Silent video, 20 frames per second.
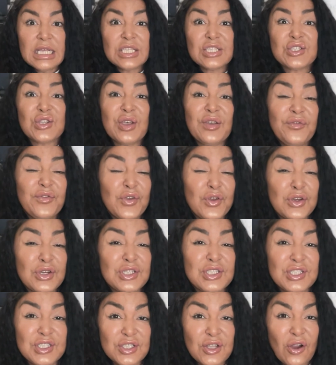So if you're
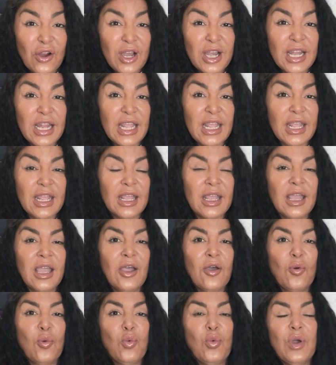starting
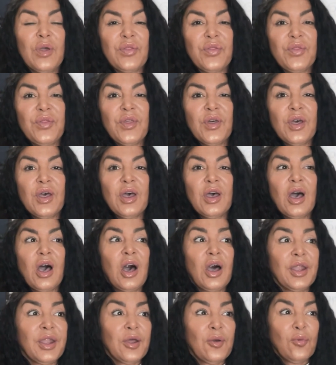with the
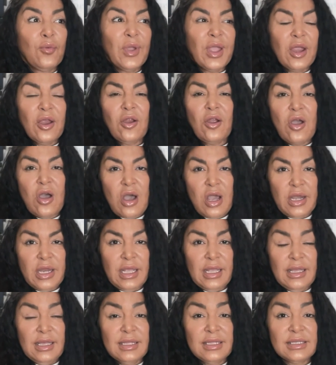unaware
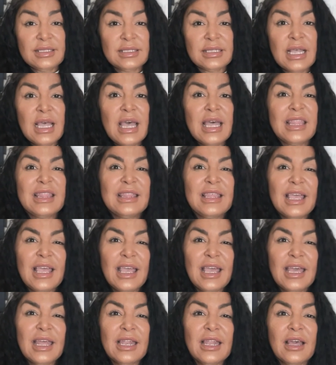audience,
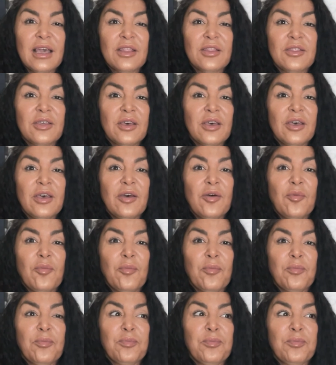then the